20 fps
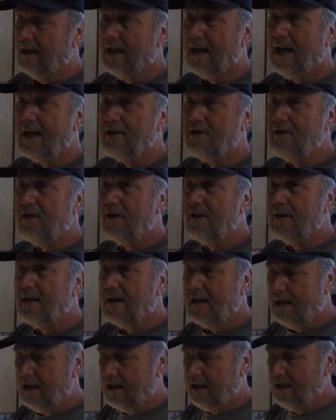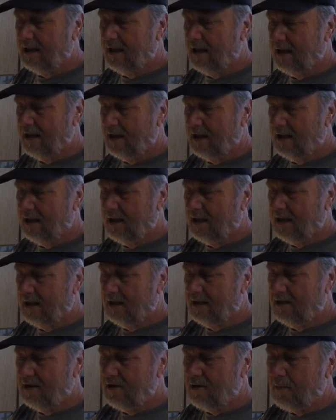and
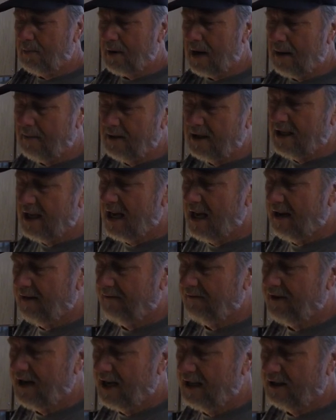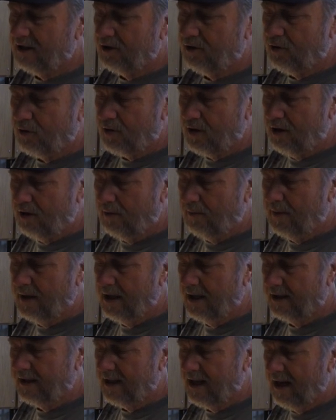you probably can't find a drill
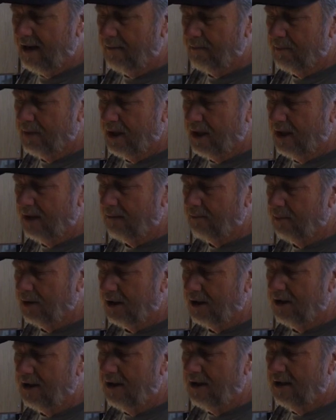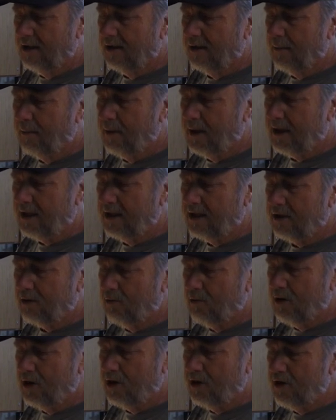bit that big, but the biggest
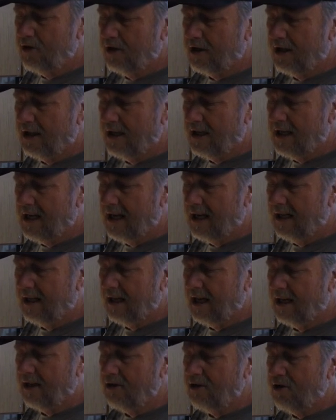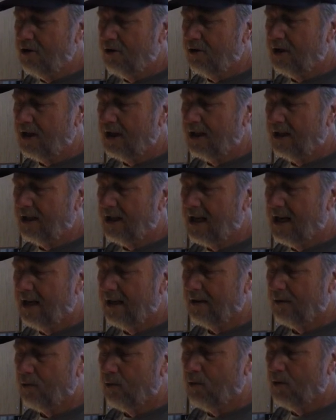one you can get, and you can kind
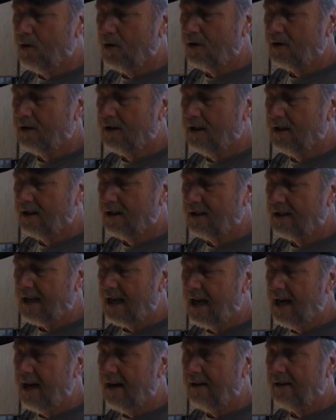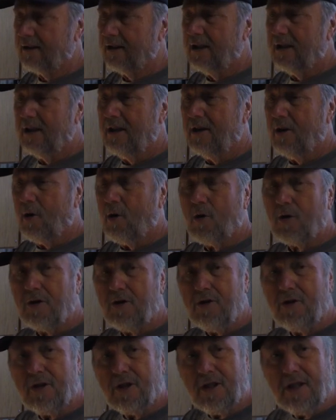of work this out, or
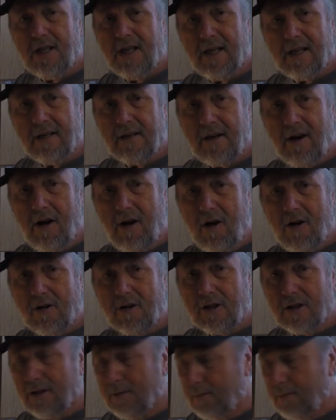you could get an auger